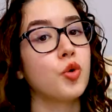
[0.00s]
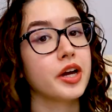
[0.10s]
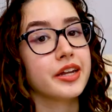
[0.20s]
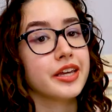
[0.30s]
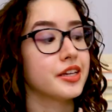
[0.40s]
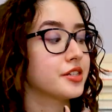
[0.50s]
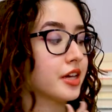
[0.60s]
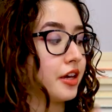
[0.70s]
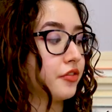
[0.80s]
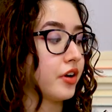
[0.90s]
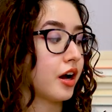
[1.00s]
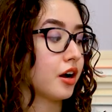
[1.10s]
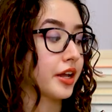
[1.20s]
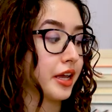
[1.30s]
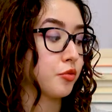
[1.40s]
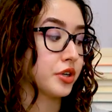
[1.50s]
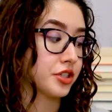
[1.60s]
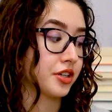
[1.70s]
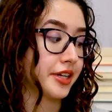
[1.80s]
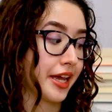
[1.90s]
One is If on a
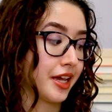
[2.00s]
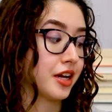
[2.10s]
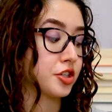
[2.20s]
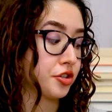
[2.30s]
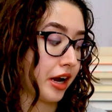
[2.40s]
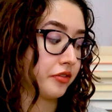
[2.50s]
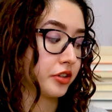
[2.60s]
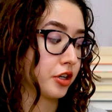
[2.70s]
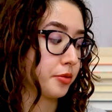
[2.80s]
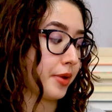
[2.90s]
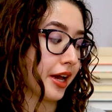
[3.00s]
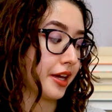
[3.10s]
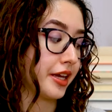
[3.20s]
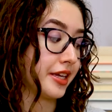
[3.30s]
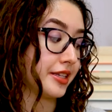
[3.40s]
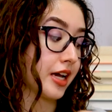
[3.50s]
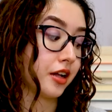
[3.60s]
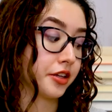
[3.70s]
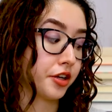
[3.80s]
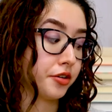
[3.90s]
Winter Night, a Traveler by
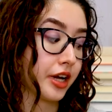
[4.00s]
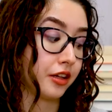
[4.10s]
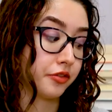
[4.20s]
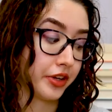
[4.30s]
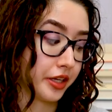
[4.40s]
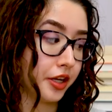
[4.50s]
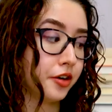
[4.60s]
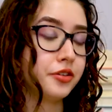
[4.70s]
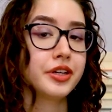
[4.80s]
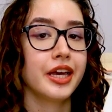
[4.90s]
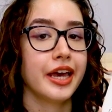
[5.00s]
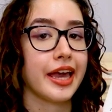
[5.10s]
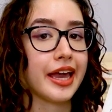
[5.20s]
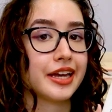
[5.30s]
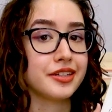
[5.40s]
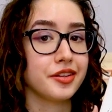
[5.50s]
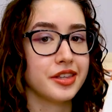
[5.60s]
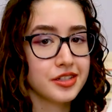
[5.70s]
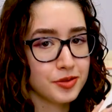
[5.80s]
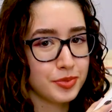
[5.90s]
Italo Calvino, and
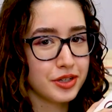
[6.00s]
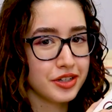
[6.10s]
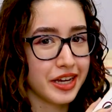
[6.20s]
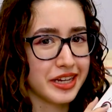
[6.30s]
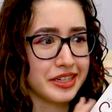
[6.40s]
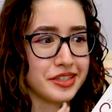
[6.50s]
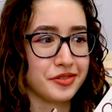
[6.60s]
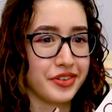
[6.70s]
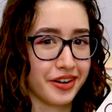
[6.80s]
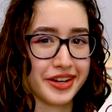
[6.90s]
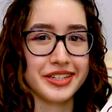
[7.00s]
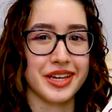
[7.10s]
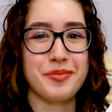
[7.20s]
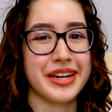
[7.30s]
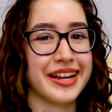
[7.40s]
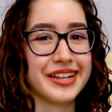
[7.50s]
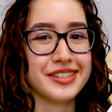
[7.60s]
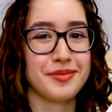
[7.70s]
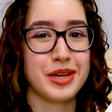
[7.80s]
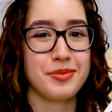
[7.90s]
this book is very
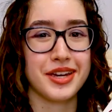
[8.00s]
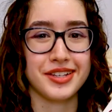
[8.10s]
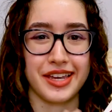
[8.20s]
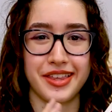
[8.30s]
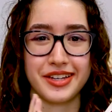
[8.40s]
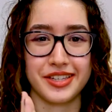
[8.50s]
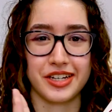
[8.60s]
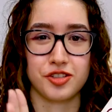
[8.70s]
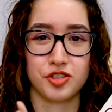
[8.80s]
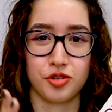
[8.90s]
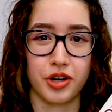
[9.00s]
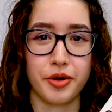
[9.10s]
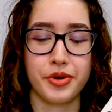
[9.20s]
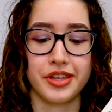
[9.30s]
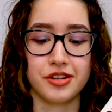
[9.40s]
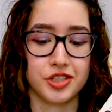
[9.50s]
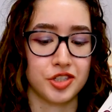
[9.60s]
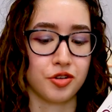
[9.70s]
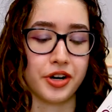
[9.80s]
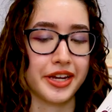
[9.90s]
intimidating to me because I think it's like a story within a
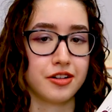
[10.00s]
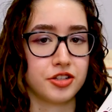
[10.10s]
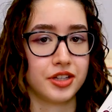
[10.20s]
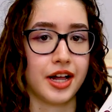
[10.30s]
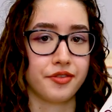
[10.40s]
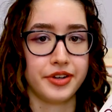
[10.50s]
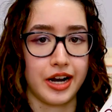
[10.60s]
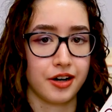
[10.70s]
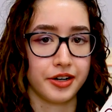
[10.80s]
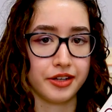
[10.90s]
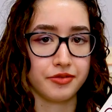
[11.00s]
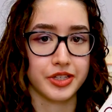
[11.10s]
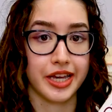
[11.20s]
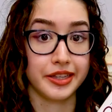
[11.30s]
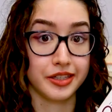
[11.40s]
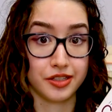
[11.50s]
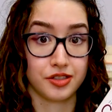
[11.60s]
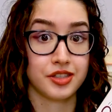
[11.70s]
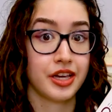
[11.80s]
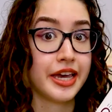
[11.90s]
story, and there's a lot of narratives in
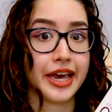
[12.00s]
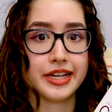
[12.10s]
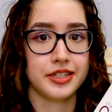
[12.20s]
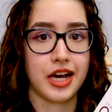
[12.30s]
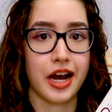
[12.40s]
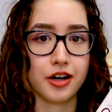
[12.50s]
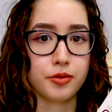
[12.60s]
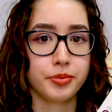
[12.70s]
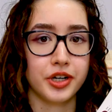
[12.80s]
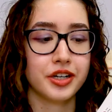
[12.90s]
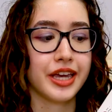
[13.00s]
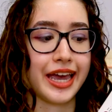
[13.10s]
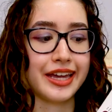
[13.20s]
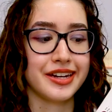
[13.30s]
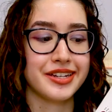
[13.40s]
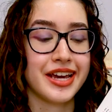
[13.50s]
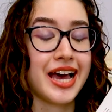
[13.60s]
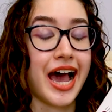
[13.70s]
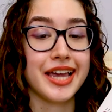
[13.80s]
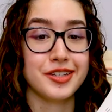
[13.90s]
this entire book, and
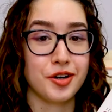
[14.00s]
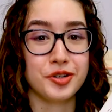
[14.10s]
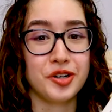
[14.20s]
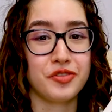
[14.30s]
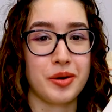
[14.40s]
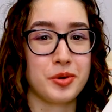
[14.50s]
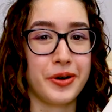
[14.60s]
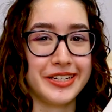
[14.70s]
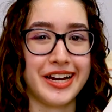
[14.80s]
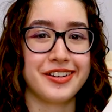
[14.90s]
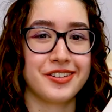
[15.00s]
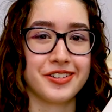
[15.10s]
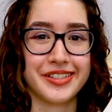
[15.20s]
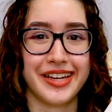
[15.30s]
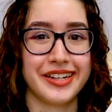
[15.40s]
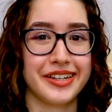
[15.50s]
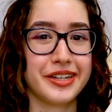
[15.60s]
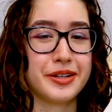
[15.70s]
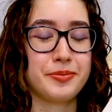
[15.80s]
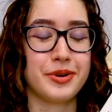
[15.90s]
I don't know if I'm going to understand
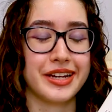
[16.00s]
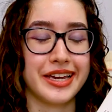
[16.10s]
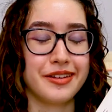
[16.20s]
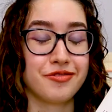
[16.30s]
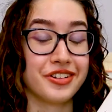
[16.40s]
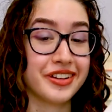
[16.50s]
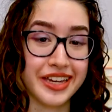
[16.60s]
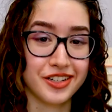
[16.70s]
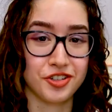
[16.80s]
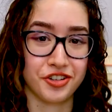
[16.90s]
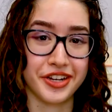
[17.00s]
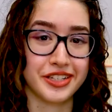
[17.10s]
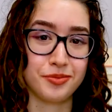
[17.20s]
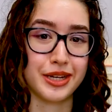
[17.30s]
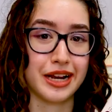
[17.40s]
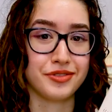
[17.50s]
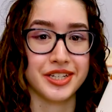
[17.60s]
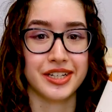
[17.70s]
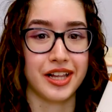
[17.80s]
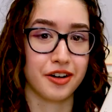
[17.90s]
it, but it really intrigues me, and I've
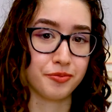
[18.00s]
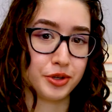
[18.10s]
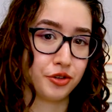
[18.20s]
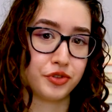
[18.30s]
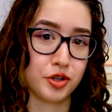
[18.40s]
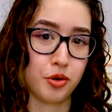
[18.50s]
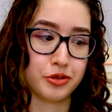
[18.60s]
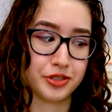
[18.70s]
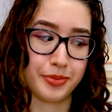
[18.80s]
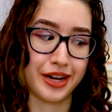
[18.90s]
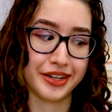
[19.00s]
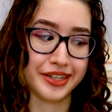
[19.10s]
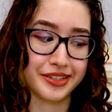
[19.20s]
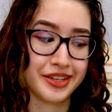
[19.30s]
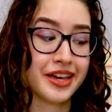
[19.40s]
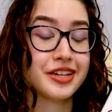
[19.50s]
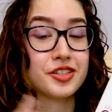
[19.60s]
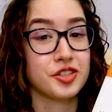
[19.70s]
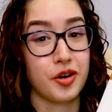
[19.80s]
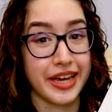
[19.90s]
seen a lot of beautiful quotes about it,
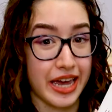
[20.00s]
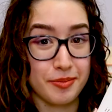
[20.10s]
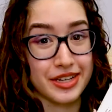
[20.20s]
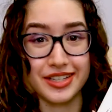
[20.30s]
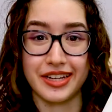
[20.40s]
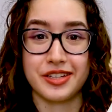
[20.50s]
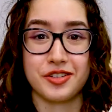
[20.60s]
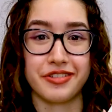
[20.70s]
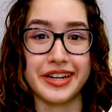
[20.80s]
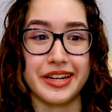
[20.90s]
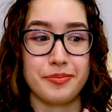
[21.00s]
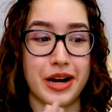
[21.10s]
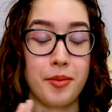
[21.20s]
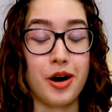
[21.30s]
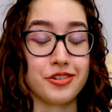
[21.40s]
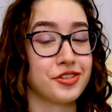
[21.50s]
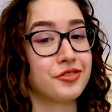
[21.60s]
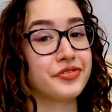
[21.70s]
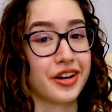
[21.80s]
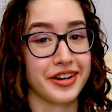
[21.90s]
so I am excited to read it, but I'm
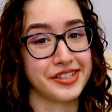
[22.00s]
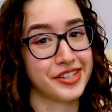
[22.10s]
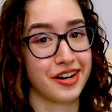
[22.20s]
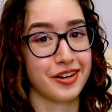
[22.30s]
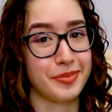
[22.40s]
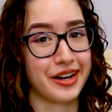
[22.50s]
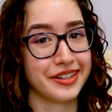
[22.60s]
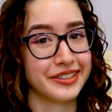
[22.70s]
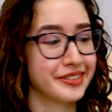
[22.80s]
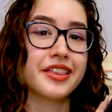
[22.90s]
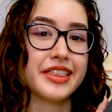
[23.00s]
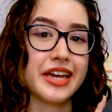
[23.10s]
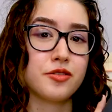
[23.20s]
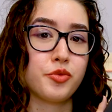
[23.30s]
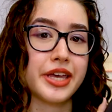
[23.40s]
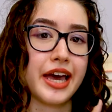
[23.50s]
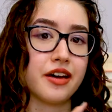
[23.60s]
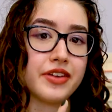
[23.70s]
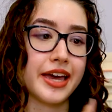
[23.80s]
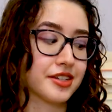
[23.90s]
also very scared about it. Then we
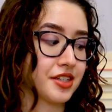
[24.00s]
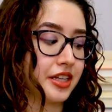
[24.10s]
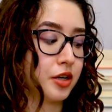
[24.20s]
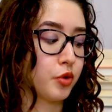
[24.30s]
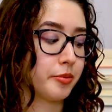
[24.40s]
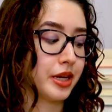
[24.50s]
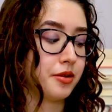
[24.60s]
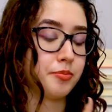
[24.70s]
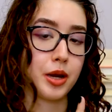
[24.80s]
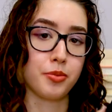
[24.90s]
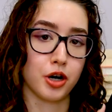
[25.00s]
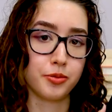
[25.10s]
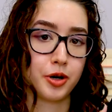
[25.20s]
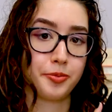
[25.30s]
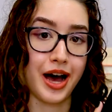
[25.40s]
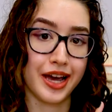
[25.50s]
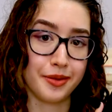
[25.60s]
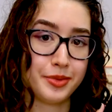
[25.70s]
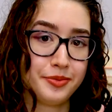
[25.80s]
have Excellent Women by Barbara Pym.